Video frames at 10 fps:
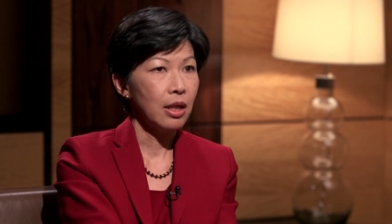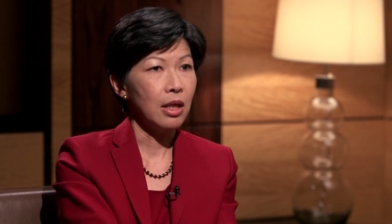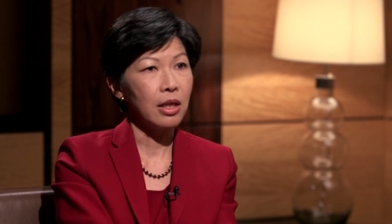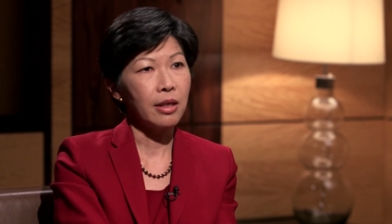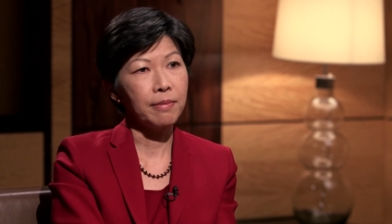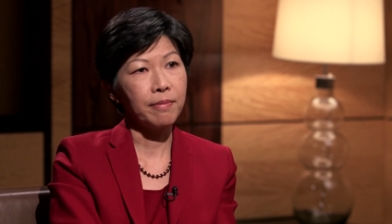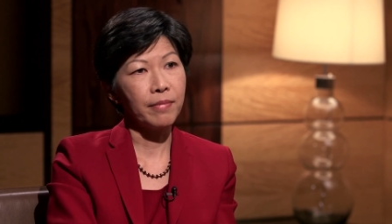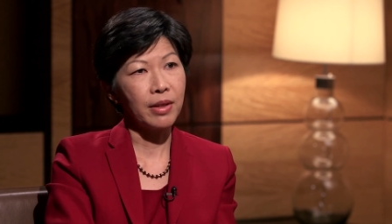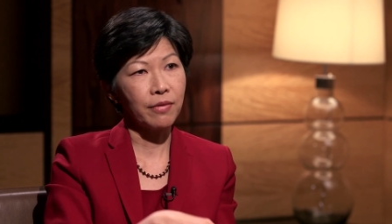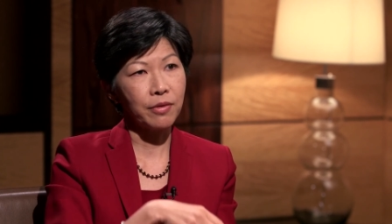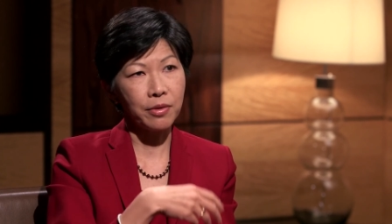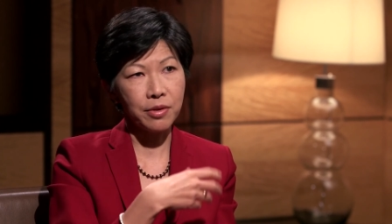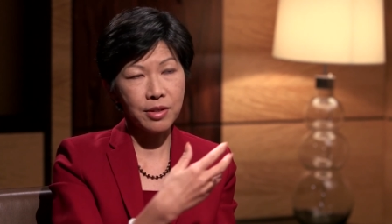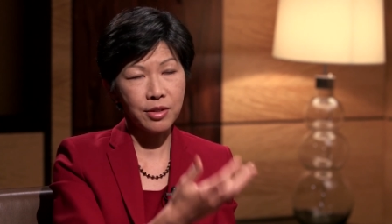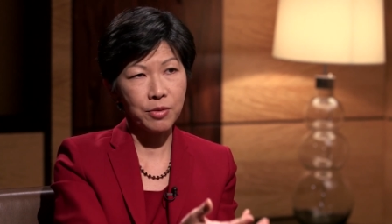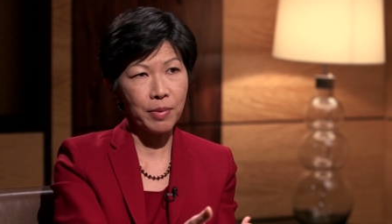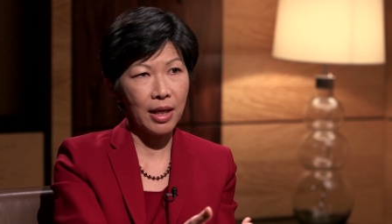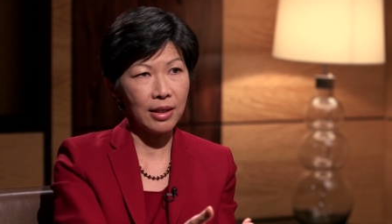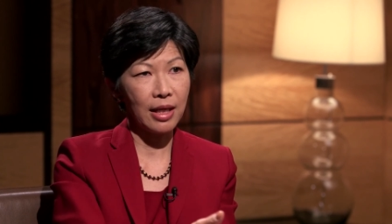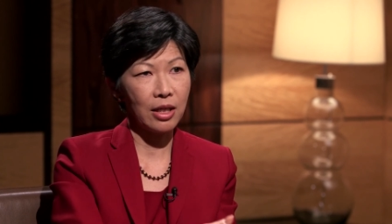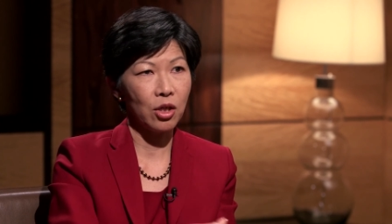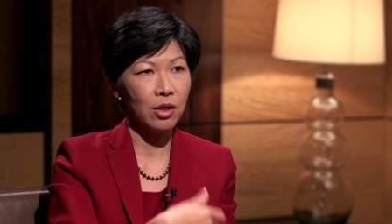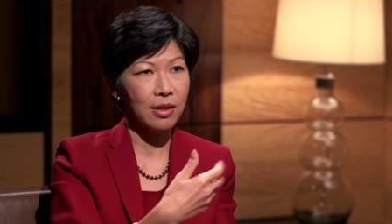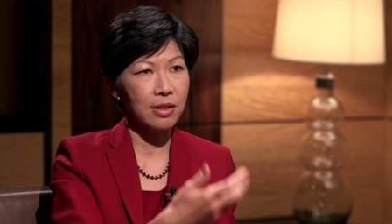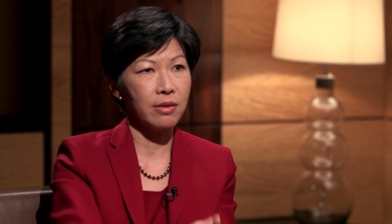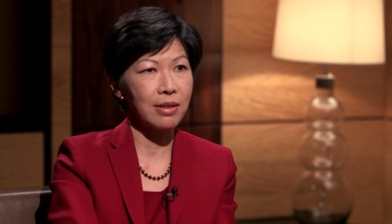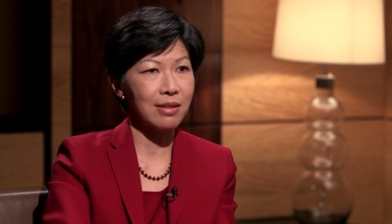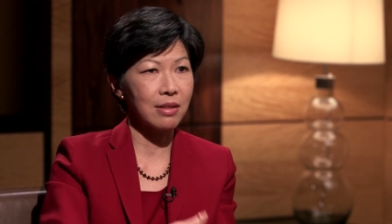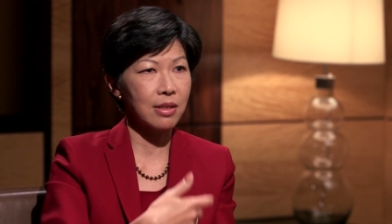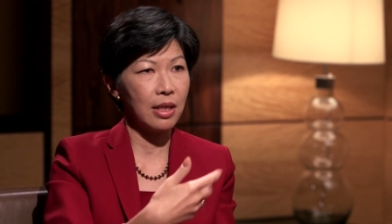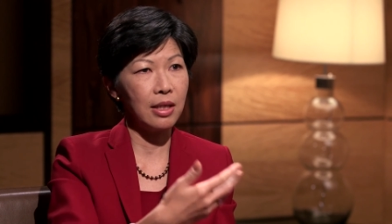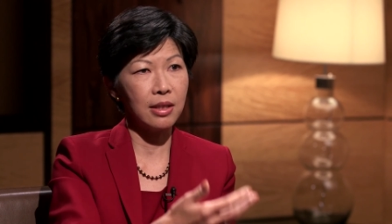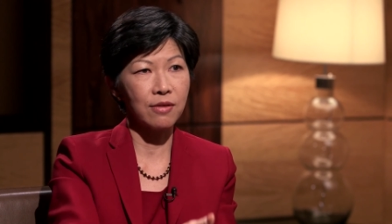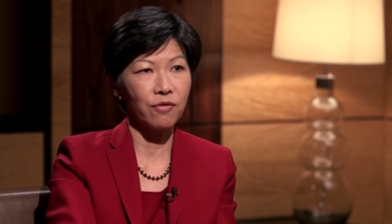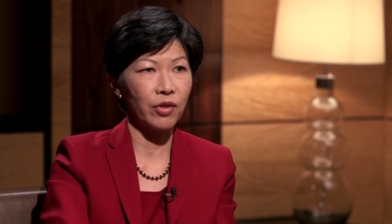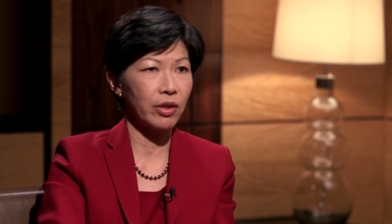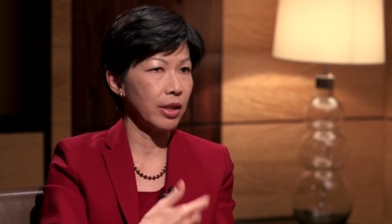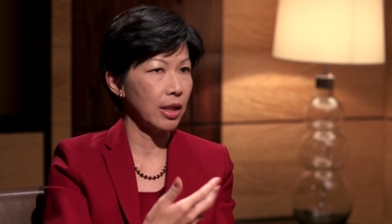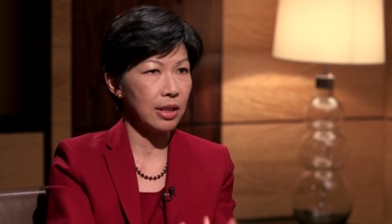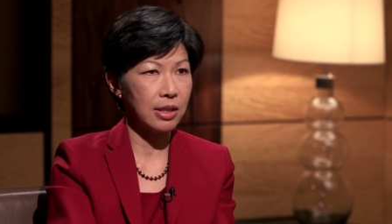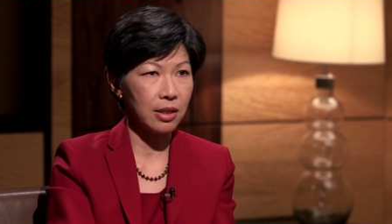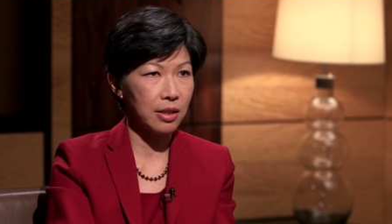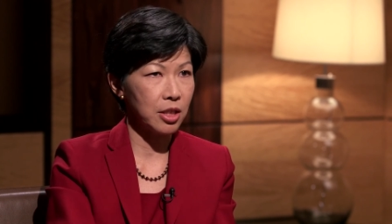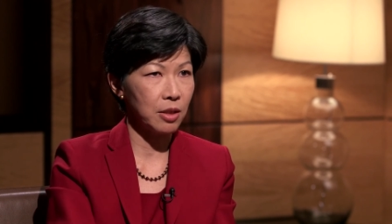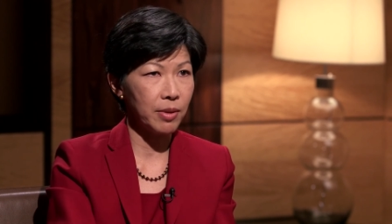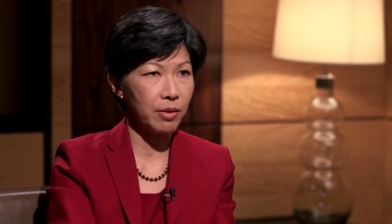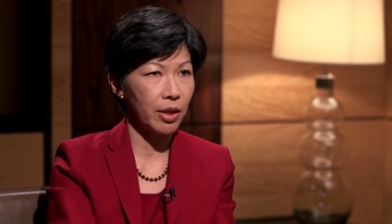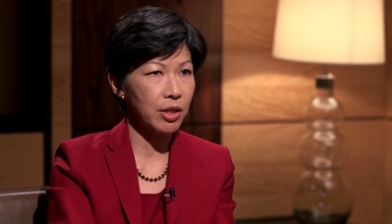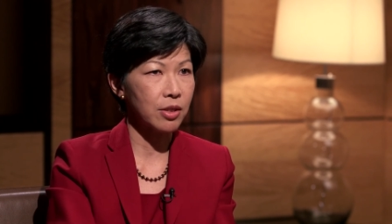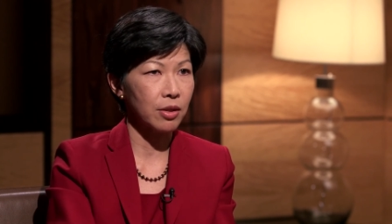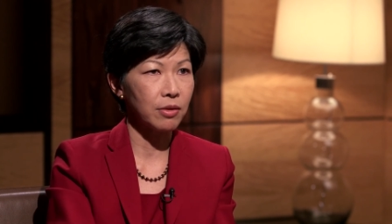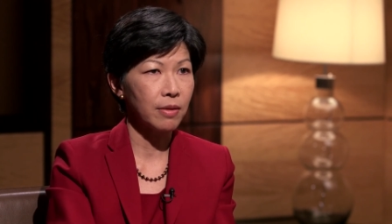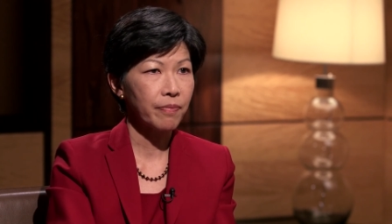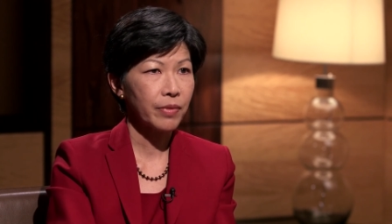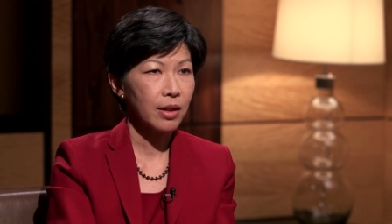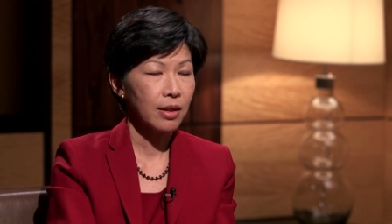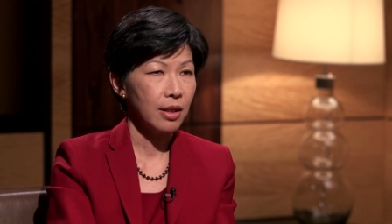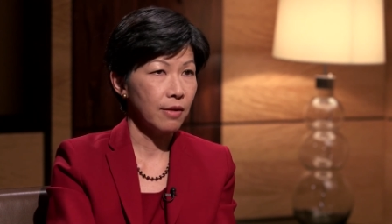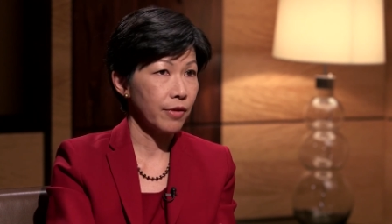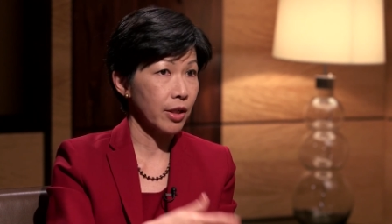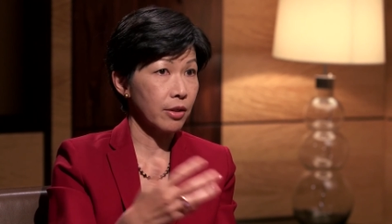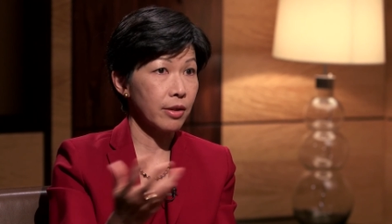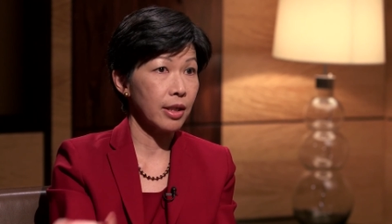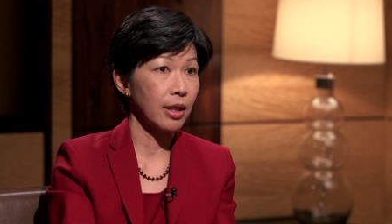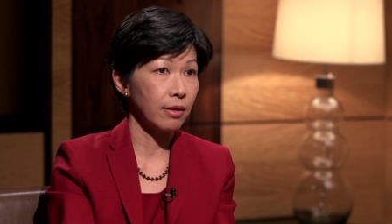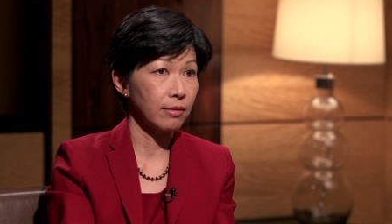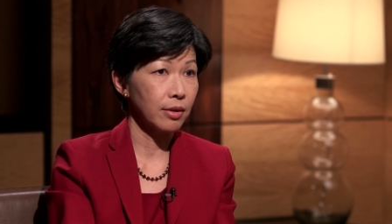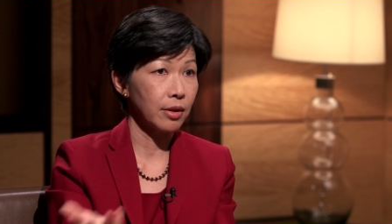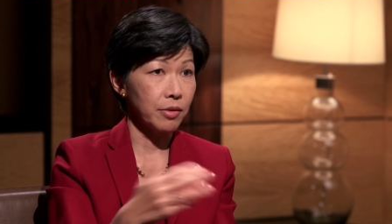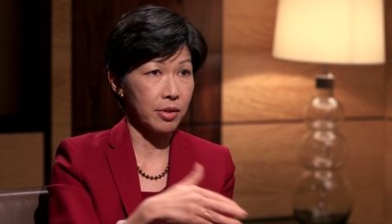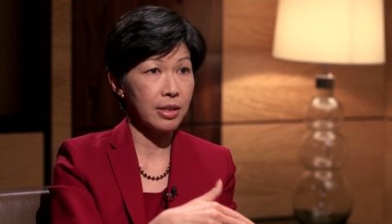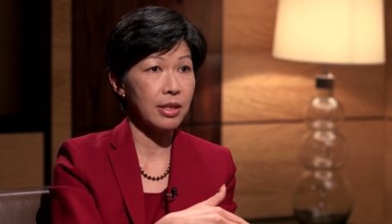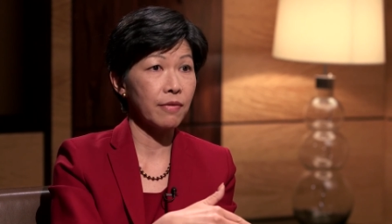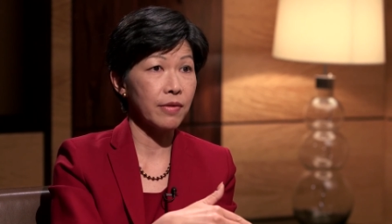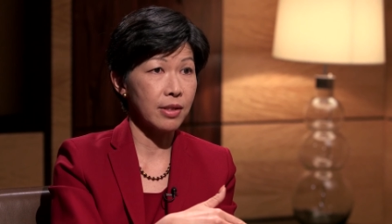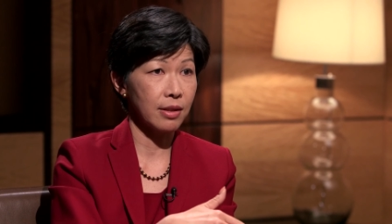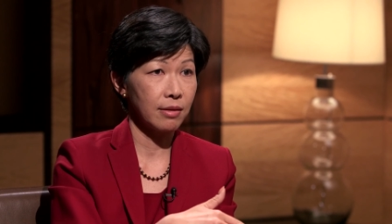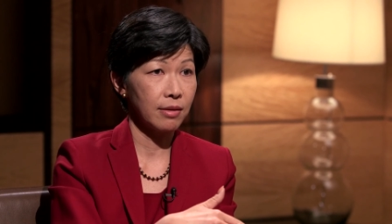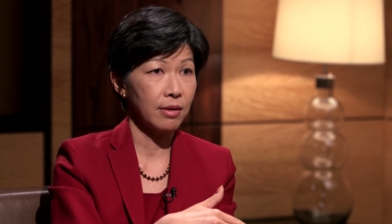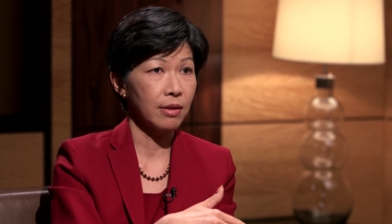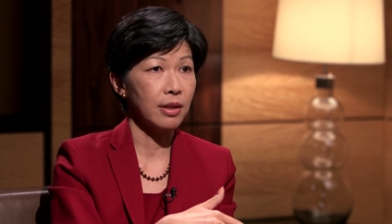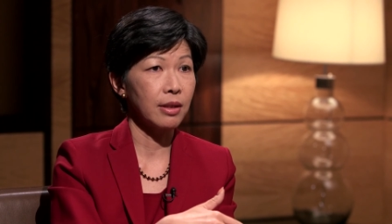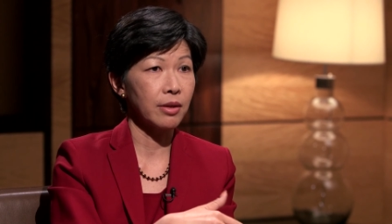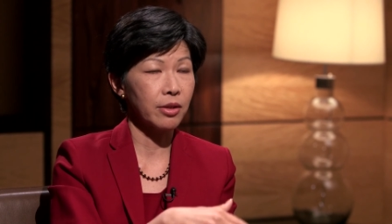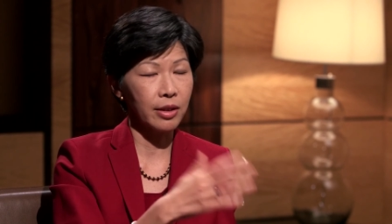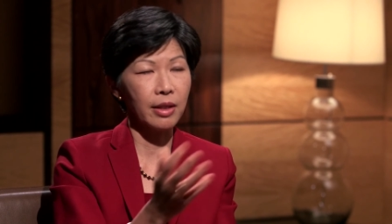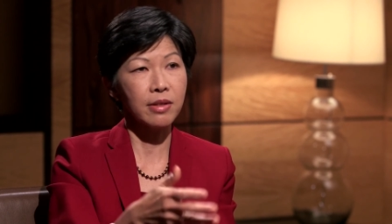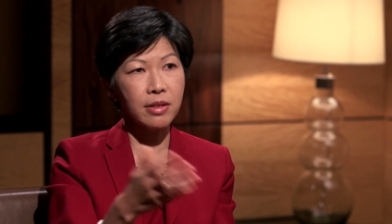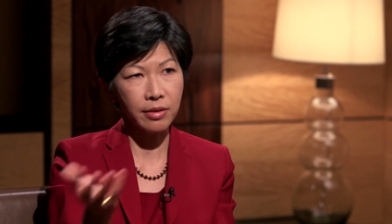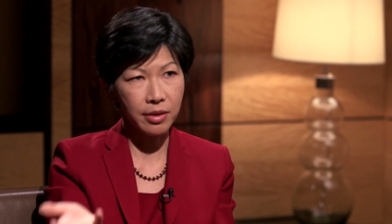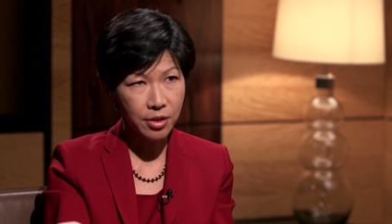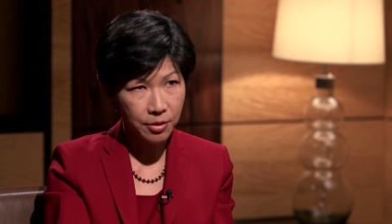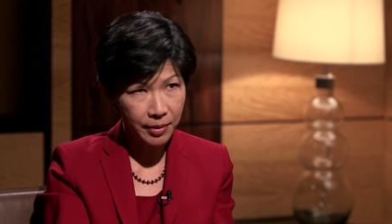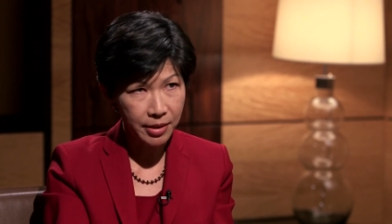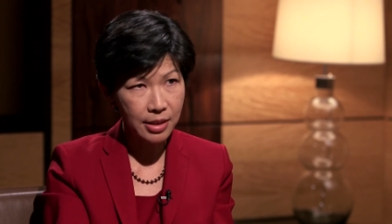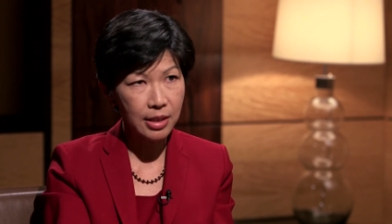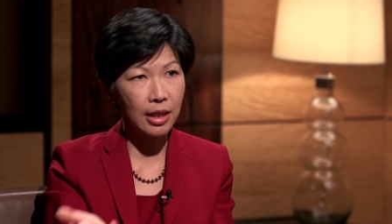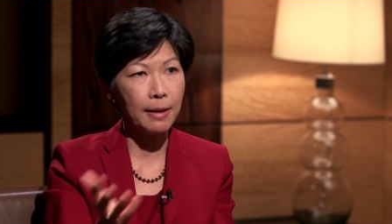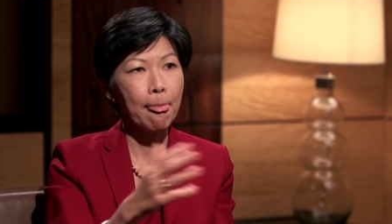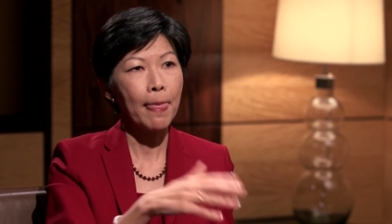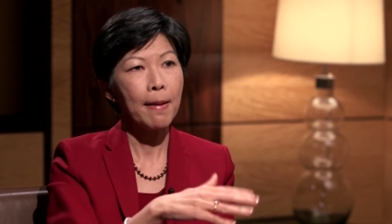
Um, and of course, Japan cannot continue to sustain this very high debt to GDP ratio if the current account goes into deficit. Uh, the current account is still in surplus today,